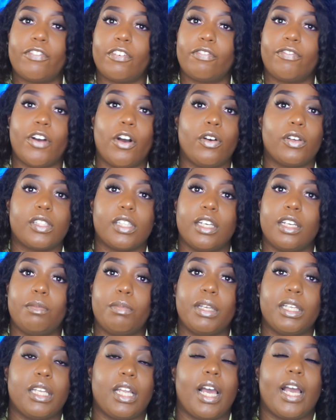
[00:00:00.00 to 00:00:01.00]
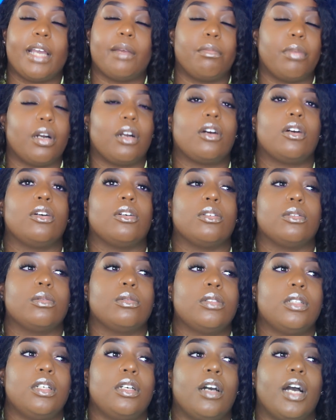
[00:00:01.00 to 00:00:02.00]
for folks, and it be like, bro,
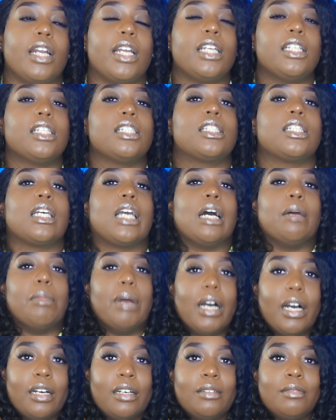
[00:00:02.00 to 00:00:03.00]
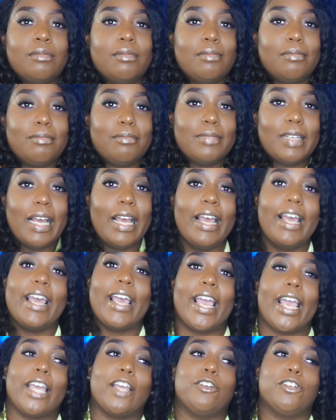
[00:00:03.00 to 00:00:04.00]
I need this to come up,
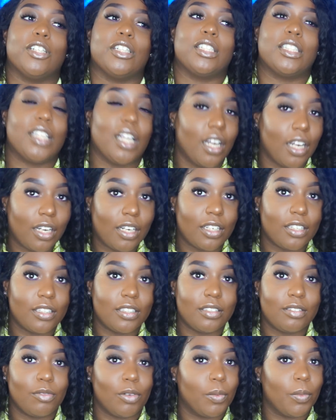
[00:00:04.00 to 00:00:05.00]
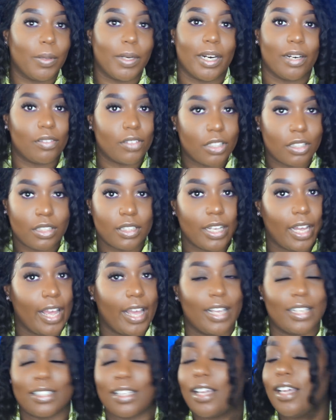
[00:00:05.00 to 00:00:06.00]
and you just stuck with whatever it
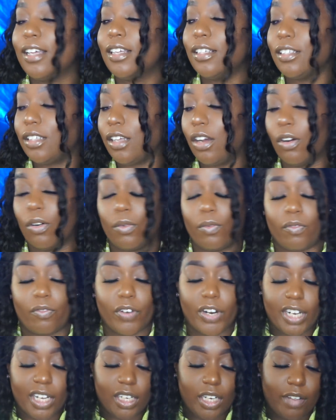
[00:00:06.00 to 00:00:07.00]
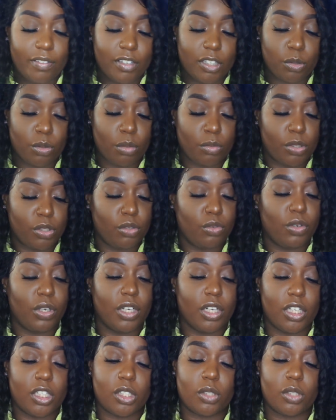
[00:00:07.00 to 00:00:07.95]
has. So freaking love this swimsuit. Good